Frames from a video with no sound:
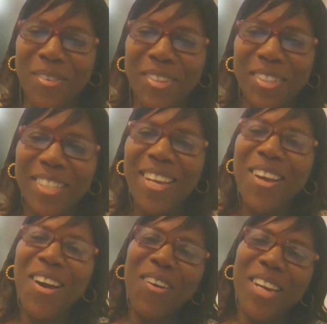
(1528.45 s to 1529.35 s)
Okay,
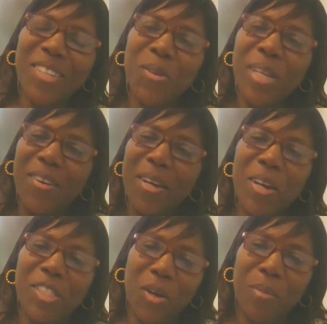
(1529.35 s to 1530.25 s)
so let's talk about
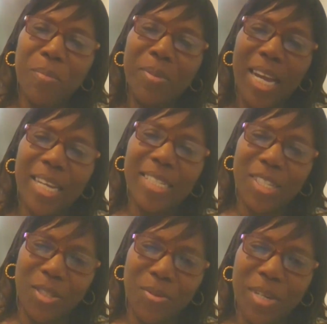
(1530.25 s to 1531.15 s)
jobs as a
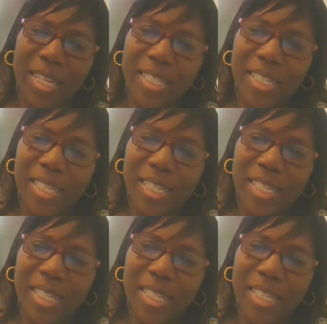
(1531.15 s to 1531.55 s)
student.